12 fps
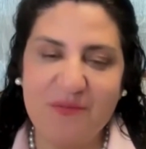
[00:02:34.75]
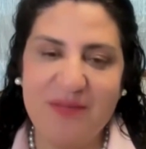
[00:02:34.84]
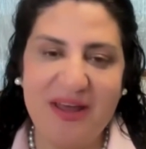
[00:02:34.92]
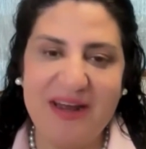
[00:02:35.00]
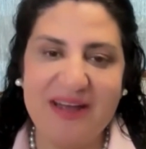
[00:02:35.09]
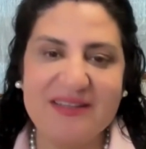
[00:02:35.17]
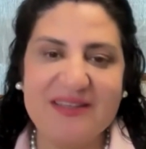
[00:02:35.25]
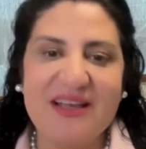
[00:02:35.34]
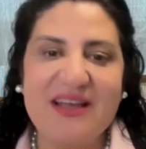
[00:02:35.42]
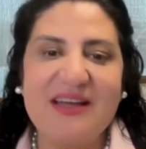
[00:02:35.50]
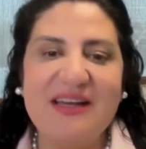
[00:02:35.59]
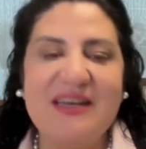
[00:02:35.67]
minutes
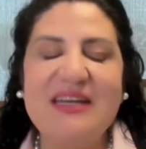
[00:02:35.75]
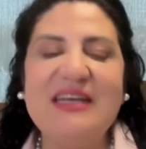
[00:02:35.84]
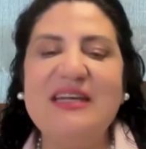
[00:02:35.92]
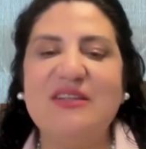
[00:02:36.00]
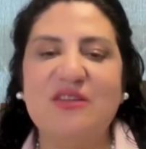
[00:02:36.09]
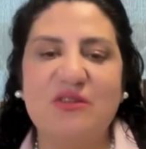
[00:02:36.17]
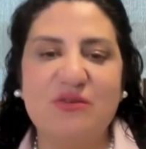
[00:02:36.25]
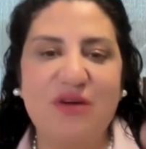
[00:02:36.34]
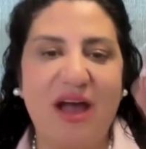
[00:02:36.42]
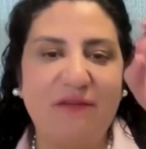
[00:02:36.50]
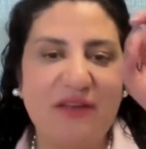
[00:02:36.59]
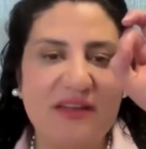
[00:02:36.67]
lead to
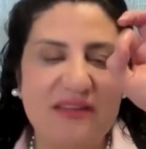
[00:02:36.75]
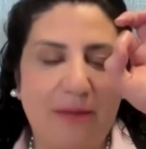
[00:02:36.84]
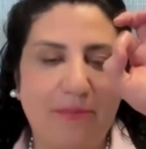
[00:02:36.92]
having that